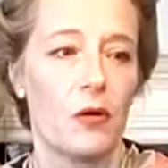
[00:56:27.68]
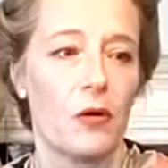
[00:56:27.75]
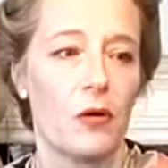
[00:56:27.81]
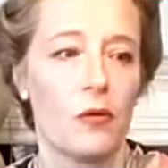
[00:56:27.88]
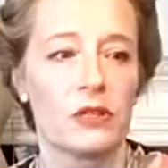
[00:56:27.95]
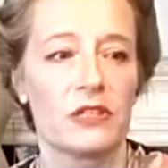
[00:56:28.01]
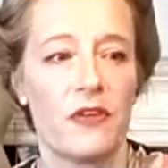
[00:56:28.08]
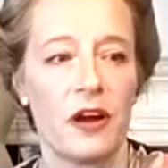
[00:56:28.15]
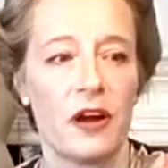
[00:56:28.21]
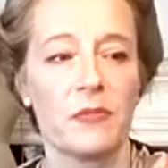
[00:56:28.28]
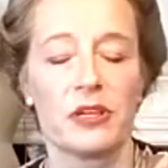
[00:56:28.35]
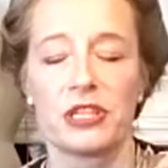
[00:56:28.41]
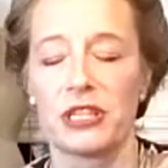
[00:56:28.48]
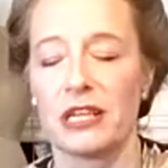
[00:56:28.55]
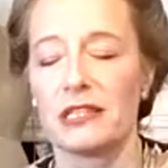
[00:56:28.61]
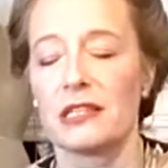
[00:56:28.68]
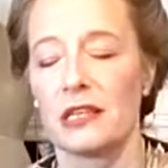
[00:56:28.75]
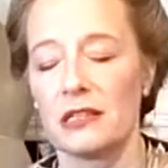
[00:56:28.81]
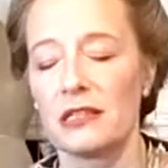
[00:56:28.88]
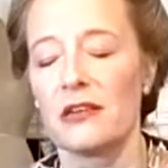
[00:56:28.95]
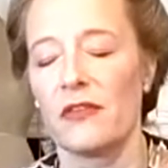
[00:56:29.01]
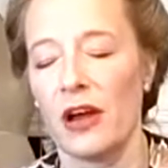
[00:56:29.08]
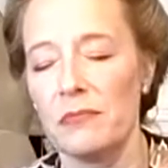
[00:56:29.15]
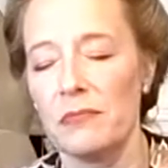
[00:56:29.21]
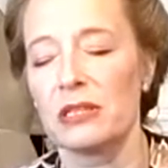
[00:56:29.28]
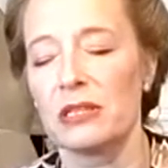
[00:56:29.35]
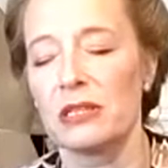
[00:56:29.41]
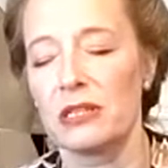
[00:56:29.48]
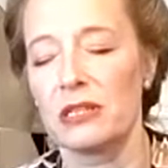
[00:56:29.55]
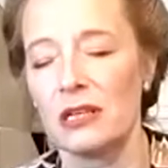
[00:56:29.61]
was very much that sense of, I
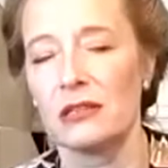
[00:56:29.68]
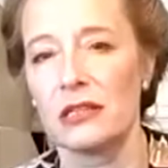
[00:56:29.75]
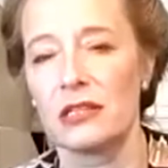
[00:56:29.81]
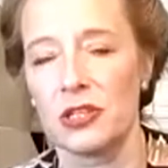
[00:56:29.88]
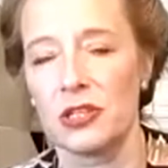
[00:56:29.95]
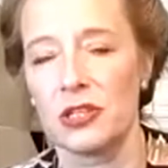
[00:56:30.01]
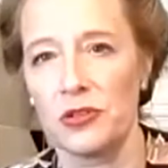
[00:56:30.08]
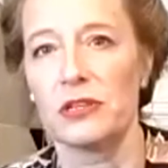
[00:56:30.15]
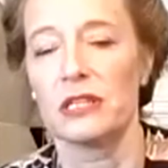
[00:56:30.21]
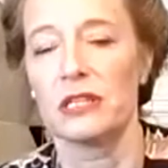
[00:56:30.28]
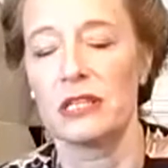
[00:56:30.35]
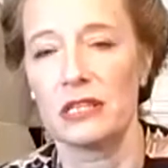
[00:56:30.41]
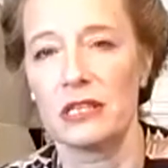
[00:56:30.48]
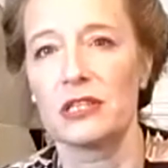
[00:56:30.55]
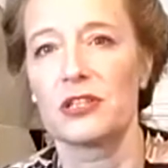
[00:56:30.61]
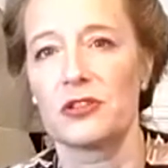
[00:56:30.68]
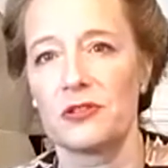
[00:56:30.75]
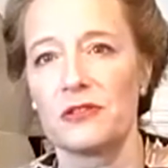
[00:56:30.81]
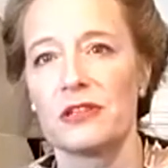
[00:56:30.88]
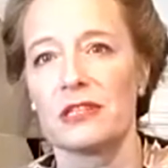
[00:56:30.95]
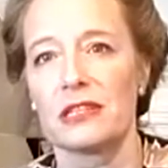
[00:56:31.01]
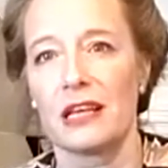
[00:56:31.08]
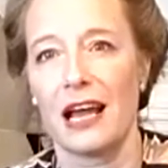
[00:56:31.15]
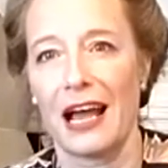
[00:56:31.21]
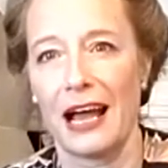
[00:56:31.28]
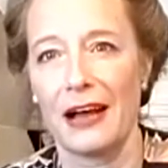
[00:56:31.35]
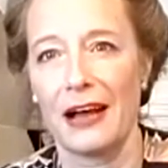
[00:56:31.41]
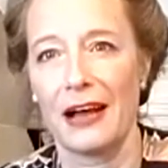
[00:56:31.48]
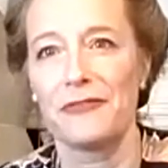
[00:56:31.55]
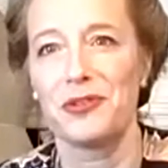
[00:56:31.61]
must tell these stories. These stories
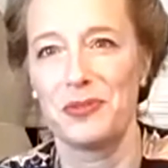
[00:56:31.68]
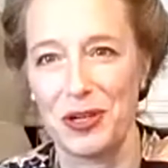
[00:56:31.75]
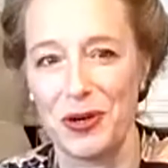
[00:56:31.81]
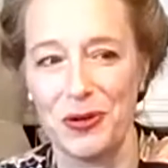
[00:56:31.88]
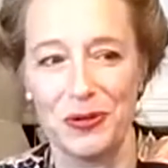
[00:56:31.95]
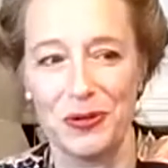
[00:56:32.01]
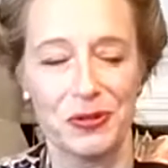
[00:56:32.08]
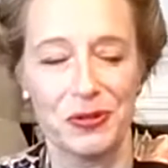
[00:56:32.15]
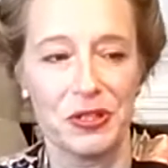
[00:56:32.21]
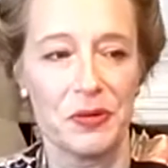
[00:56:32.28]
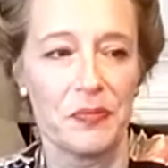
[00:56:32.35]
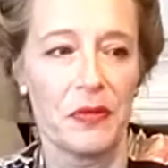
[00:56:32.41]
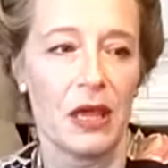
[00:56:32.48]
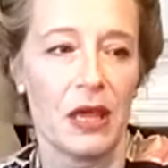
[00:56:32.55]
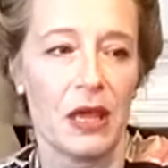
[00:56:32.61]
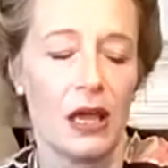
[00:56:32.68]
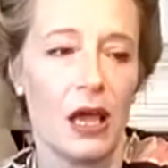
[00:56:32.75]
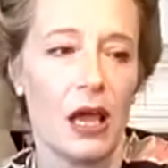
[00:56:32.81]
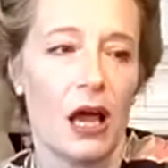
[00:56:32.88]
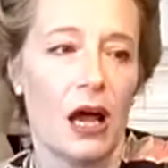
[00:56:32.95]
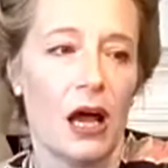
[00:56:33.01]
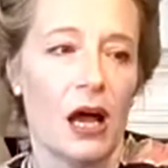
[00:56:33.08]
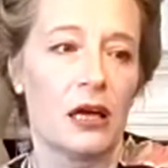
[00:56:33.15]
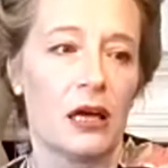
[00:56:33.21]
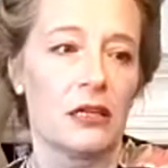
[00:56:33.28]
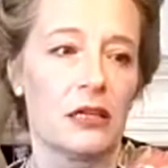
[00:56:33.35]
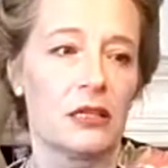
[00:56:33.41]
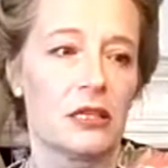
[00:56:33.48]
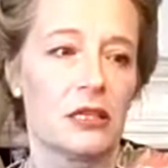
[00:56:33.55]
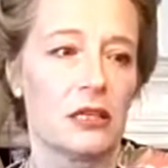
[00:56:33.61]
have to be told.
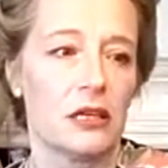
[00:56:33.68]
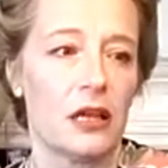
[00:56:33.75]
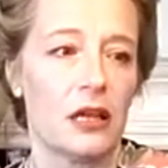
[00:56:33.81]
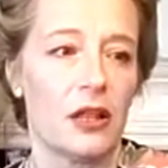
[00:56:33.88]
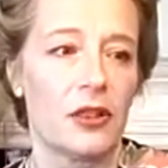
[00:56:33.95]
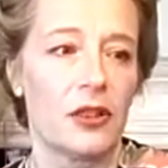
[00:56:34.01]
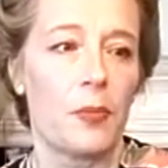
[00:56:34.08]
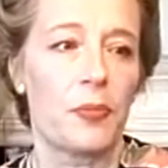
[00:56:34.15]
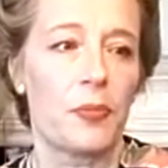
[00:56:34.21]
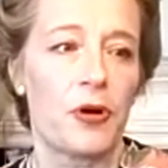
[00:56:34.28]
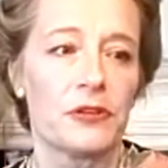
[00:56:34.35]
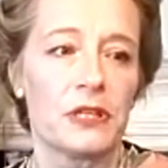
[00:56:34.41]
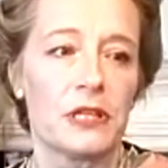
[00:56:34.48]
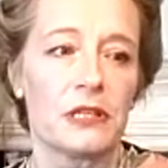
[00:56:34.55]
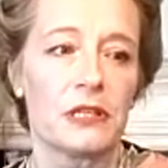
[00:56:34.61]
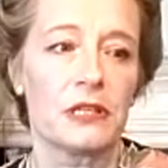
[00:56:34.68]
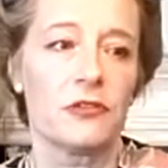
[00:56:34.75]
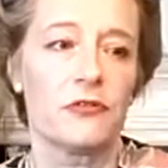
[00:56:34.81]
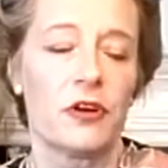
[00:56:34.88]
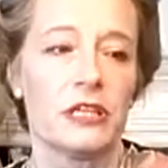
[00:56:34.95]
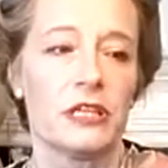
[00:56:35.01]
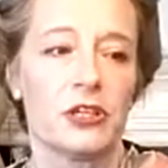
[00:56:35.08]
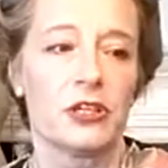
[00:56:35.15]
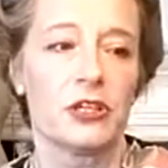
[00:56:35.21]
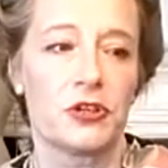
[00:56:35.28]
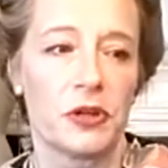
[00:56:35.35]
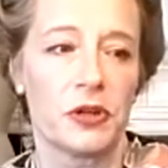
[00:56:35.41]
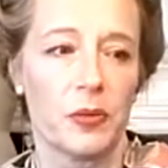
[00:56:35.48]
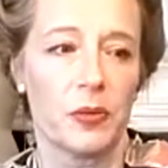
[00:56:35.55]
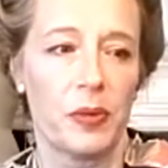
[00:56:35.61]
And that process of writing
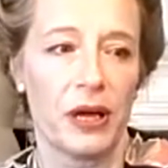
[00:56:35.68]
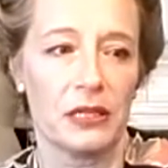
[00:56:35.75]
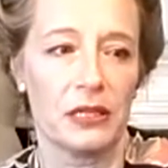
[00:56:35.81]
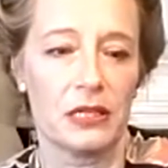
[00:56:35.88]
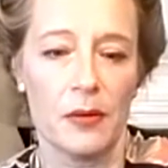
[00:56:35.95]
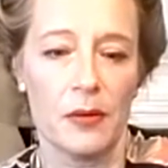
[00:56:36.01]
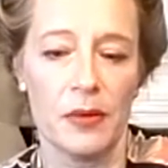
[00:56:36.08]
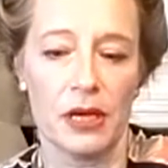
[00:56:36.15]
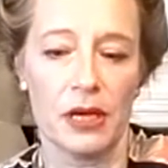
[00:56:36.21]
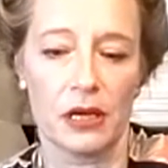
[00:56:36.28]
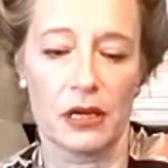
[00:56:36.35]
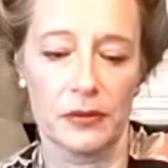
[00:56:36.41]
during the pandemic